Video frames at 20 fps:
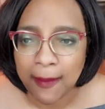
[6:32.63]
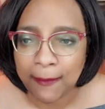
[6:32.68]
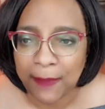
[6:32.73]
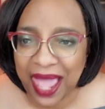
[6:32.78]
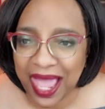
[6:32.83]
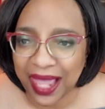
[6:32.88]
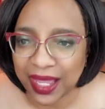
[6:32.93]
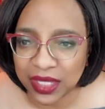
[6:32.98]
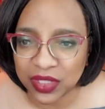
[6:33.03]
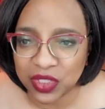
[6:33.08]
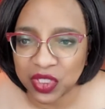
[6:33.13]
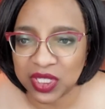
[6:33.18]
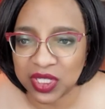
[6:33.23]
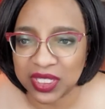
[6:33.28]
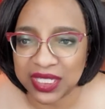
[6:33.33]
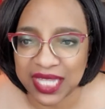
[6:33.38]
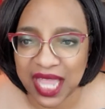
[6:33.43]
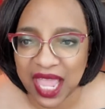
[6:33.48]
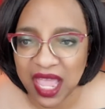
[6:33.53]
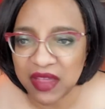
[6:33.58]

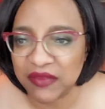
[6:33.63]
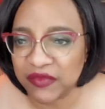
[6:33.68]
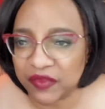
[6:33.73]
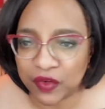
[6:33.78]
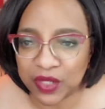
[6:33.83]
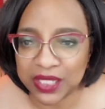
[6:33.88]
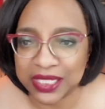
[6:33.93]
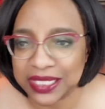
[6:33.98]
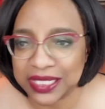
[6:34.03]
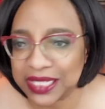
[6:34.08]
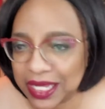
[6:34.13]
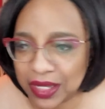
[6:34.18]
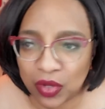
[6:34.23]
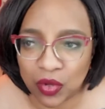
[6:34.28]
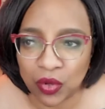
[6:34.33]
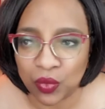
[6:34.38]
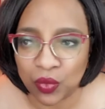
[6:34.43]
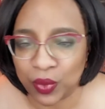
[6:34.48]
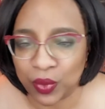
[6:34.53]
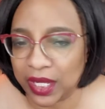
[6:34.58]
packages every
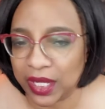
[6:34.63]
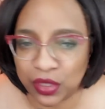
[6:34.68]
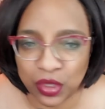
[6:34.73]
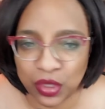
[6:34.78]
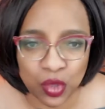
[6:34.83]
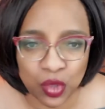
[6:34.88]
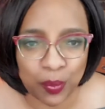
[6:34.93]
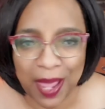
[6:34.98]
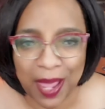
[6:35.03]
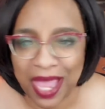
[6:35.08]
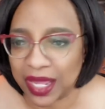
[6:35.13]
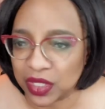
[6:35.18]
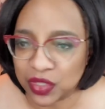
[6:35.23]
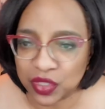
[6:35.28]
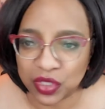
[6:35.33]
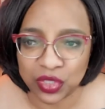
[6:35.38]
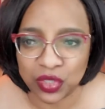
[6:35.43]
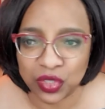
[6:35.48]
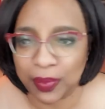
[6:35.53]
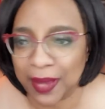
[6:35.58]
single week new
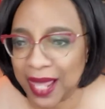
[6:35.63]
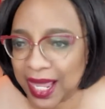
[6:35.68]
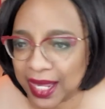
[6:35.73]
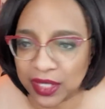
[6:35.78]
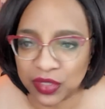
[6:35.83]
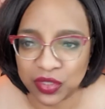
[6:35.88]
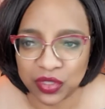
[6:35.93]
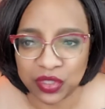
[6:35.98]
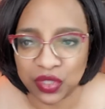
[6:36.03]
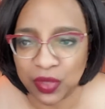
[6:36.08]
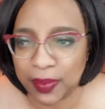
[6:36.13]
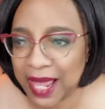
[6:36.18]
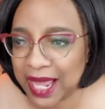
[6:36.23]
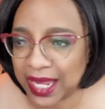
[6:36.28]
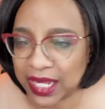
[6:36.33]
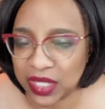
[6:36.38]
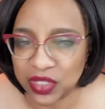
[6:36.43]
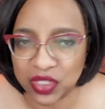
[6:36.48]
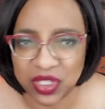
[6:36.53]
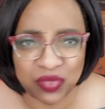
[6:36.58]
packages new packages new
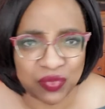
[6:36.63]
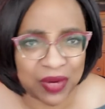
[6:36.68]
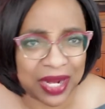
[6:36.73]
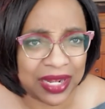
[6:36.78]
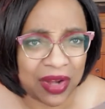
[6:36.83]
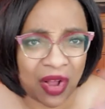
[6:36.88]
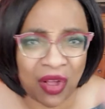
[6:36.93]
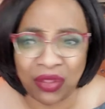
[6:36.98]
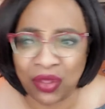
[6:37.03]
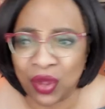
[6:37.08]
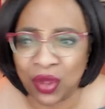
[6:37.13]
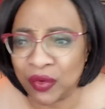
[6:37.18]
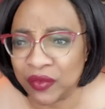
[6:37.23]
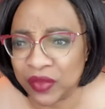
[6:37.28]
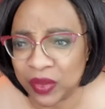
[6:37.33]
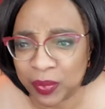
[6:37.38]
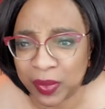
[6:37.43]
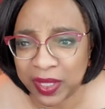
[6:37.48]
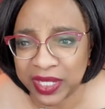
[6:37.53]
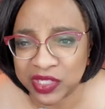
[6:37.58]
packages right all over
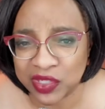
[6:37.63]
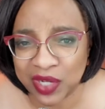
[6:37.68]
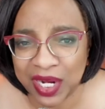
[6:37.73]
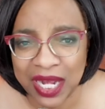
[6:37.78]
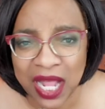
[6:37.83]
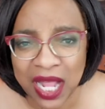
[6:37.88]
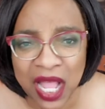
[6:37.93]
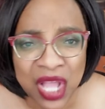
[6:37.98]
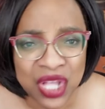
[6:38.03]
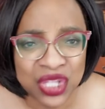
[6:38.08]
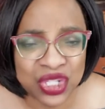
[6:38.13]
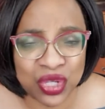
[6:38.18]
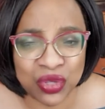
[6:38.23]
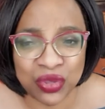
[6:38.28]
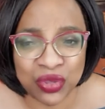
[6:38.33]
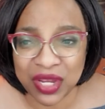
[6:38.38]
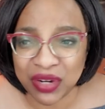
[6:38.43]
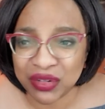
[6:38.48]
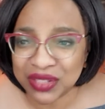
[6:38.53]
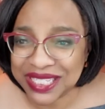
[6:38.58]
the place right so
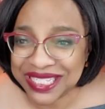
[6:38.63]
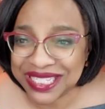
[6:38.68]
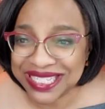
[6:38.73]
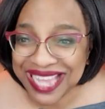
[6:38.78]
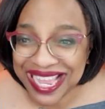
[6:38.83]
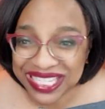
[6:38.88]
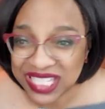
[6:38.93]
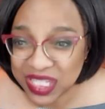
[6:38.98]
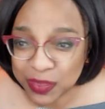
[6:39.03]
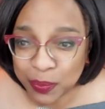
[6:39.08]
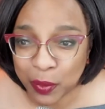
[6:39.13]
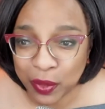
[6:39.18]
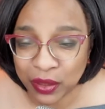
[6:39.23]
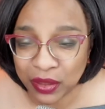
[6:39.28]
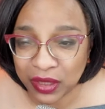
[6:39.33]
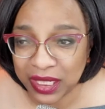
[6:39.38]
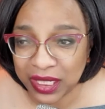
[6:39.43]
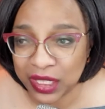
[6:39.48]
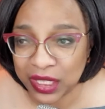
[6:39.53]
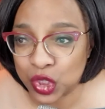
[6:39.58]
they're
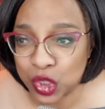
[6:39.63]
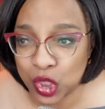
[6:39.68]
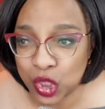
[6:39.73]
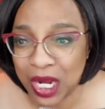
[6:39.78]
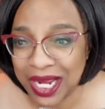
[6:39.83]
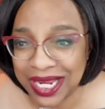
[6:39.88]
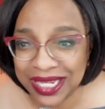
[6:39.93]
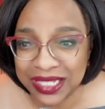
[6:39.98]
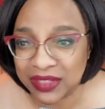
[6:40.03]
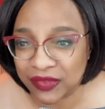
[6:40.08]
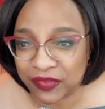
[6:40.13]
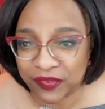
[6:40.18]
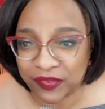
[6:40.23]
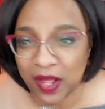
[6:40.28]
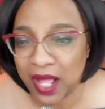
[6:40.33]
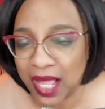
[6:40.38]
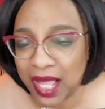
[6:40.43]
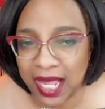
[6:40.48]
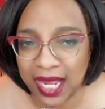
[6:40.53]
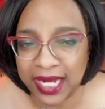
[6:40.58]
desperately trying to
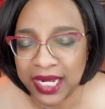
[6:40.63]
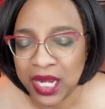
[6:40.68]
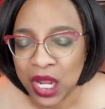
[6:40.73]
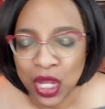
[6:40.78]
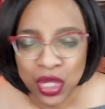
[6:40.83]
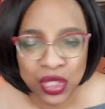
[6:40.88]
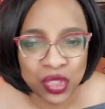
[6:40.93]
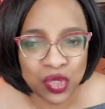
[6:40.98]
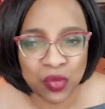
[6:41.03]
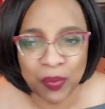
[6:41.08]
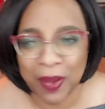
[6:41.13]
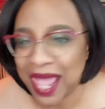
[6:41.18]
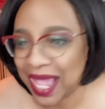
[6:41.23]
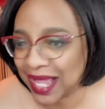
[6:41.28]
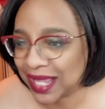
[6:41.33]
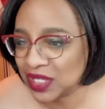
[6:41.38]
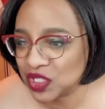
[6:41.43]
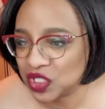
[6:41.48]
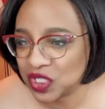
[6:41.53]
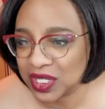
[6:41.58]
find new
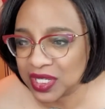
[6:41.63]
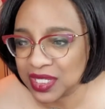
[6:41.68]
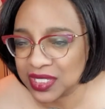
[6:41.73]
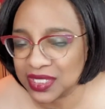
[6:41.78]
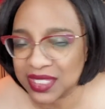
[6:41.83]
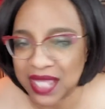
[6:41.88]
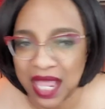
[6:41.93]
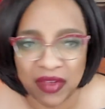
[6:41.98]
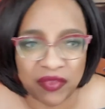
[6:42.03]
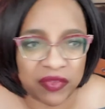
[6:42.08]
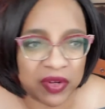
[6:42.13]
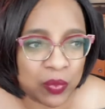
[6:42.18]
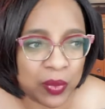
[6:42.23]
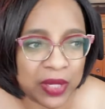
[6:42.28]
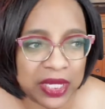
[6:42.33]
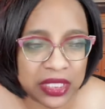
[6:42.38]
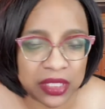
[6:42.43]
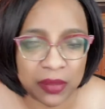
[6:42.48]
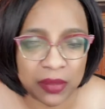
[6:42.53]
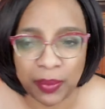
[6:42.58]
packages every
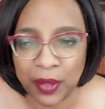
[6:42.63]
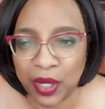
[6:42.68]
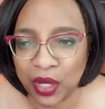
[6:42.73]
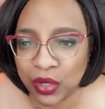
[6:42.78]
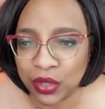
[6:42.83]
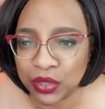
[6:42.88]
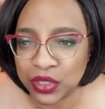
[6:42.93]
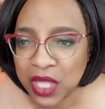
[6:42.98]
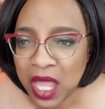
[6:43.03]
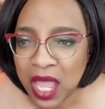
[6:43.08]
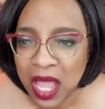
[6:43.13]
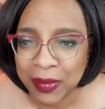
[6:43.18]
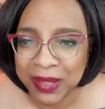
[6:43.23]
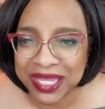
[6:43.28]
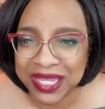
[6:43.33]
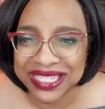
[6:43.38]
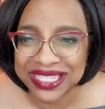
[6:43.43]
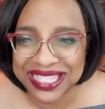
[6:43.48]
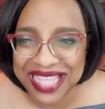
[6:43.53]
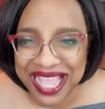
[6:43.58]
week to post
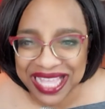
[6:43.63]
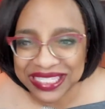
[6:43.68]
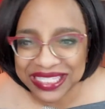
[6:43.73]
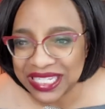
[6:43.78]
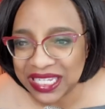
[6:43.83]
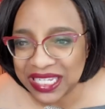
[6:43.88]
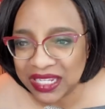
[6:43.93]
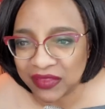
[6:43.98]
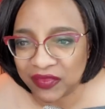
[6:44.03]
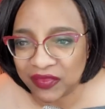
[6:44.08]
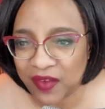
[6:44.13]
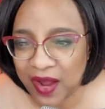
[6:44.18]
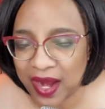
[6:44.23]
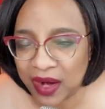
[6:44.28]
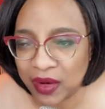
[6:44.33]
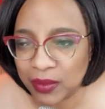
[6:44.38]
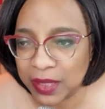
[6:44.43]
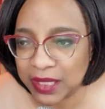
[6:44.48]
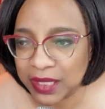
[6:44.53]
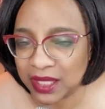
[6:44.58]
because that's the
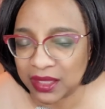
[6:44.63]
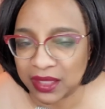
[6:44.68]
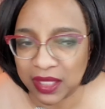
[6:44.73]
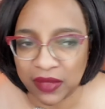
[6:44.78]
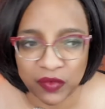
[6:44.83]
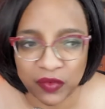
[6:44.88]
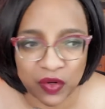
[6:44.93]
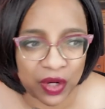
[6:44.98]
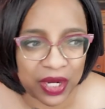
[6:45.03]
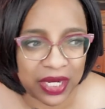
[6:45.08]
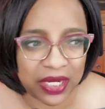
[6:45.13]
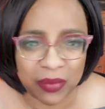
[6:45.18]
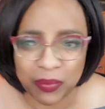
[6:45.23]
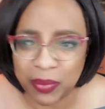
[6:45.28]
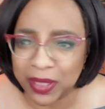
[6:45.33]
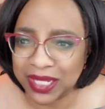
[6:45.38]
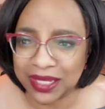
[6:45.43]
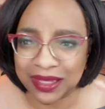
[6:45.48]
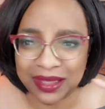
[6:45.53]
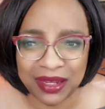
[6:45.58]
environment that they've created
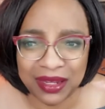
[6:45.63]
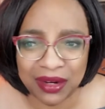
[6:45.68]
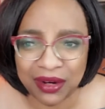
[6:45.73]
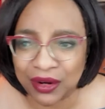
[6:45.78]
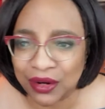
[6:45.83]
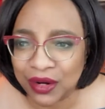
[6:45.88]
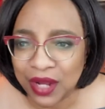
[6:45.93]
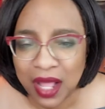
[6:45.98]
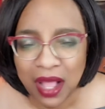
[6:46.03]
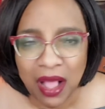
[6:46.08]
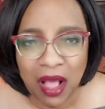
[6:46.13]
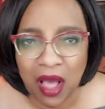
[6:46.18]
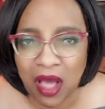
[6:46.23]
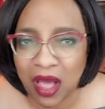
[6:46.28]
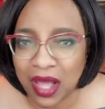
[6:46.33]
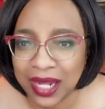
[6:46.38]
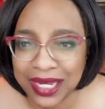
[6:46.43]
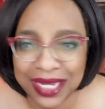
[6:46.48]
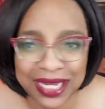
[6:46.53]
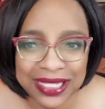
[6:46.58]
but their
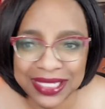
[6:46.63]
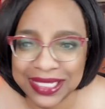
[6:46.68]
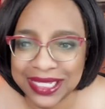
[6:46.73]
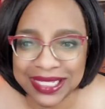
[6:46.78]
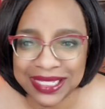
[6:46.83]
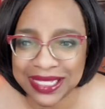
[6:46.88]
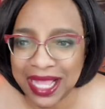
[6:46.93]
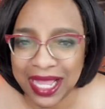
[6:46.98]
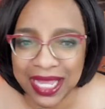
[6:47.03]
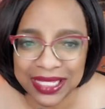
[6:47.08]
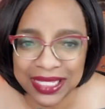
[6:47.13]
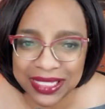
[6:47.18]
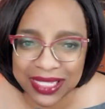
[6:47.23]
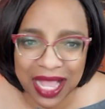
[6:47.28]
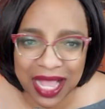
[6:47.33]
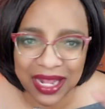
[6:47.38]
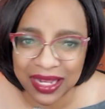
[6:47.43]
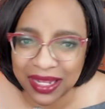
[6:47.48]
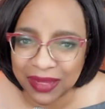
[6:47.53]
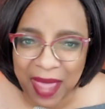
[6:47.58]
audience is not it's
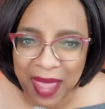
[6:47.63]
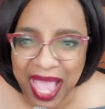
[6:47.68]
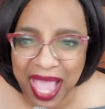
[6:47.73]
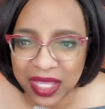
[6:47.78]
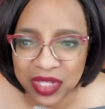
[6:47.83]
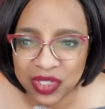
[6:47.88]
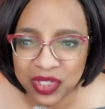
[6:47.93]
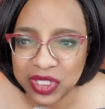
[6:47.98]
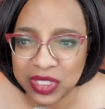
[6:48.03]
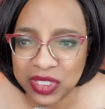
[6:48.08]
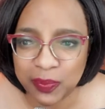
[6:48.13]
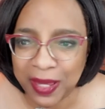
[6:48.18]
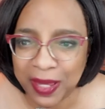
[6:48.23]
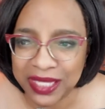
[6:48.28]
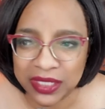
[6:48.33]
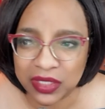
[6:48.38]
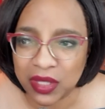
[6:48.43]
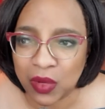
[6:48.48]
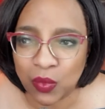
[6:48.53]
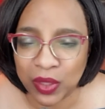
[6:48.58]
not packages
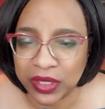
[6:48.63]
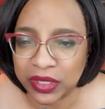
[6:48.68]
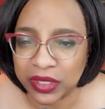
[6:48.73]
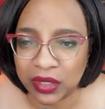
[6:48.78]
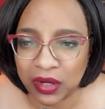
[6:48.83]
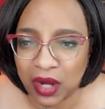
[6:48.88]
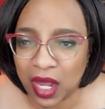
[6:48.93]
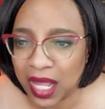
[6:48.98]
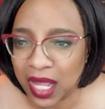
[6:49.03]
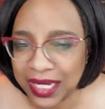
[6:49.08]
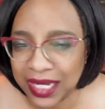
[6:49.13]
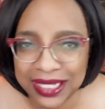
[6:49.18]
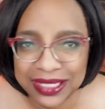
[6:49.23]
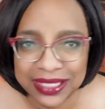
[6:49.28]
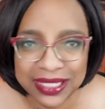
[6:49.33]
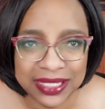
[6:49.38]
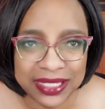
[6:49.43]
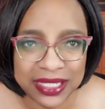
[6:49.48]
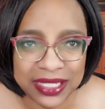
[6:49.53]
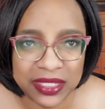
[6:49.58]
based on what their
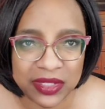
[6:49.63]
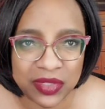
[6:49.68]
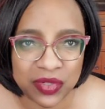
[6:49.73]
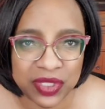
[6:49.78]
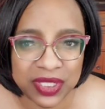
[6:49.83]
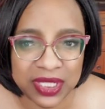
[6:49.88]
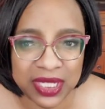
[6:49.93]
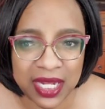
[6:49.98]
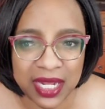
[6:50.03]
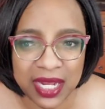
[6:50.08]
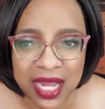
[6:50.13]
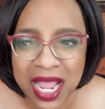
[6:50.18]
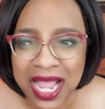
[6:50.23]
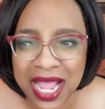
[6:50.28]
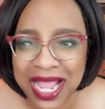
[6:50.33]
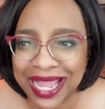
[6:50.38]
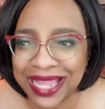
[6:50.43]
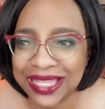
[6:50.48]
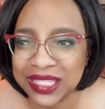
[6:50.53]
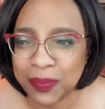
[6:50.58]
audience is interested in
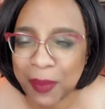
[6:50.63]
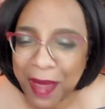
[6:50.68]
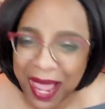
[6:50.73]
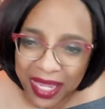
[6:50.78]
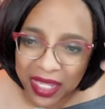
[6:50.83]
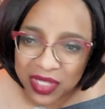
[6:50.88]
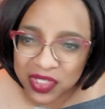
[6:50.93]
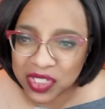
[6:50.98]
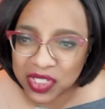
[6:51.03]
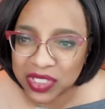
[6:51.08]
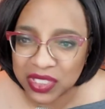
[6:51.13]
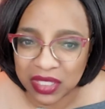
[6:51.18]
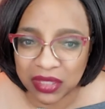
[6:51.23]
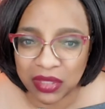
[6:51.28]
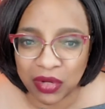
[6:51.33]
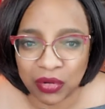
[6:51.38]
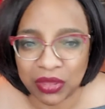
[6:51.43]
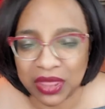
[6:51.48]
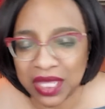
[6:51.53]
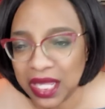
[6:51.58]
it's packages that
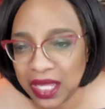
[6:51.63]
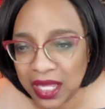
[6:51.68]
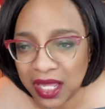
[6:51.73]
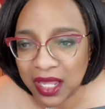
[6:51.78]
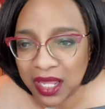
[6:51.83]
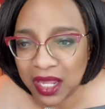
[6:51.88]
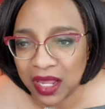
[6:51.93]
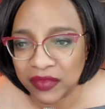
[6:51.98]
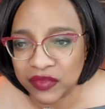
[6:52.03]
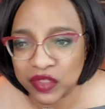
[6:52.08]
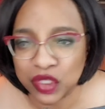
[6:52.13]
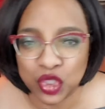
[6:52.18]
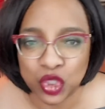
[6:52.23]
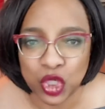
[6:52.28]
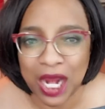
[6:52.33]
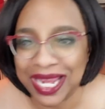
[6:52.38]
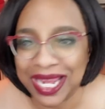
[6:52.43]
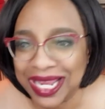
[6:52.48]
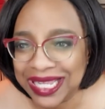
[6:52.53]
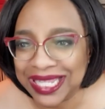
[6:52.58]
they're thinking of to
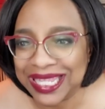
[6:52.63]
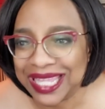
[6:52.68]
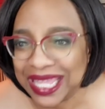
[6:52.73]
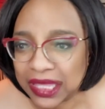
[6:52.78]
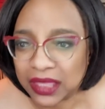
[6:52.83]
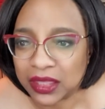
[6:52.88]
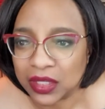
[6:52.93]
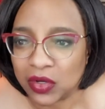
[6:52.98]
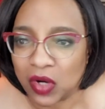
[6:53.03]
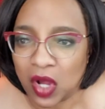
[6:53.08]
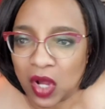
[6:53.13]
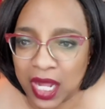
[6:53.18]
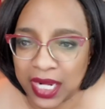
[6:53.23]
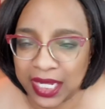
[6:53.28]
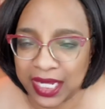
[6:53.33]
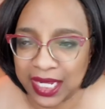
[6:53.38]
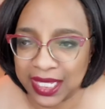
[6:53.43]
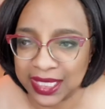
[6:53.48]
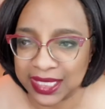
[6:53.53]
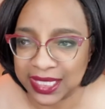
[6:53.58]
try and get their
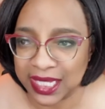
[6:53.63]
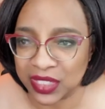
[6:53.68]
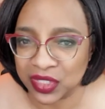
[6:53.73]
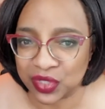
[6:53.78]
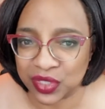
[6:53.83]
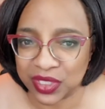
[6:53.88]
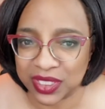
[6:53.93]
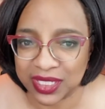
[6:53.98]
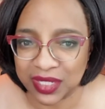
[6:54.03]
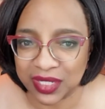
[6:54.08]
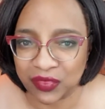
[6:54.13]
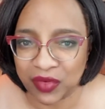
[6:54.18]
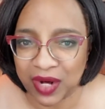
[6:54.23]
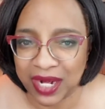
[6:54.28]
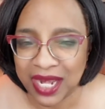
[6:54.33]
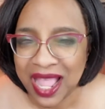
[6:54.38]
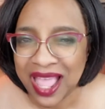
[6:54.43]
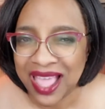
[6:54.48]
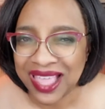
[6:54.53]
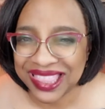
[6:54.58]
audience interested
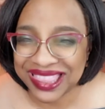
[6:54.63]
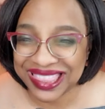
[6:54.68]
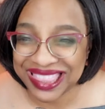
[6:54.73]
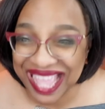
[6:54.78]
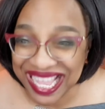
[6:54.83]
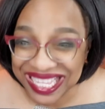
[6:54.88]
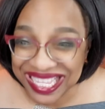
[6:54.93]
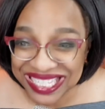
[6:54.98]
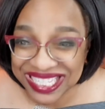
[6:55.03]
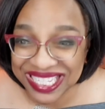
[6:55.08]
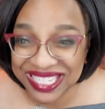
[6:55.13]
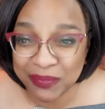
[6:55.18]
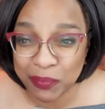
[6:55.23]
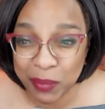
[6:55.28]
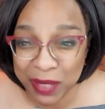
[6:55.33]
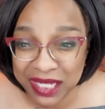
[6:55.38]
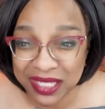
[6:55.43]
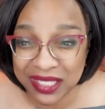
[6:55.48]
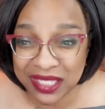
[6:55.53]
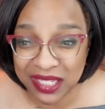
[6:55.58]
right that's a
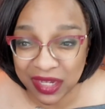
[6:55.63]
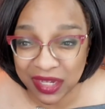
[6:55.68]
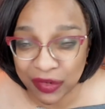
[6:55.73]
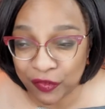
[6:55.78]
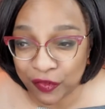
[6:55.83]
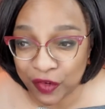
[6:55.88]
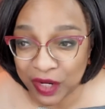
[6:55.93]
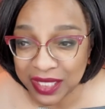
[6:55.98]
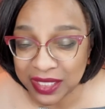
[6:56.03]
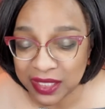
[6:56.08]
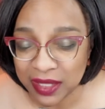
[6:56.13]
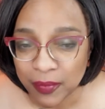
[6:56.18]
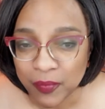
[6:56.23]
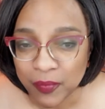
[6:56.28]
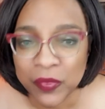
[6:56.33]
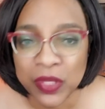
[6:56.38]
big difference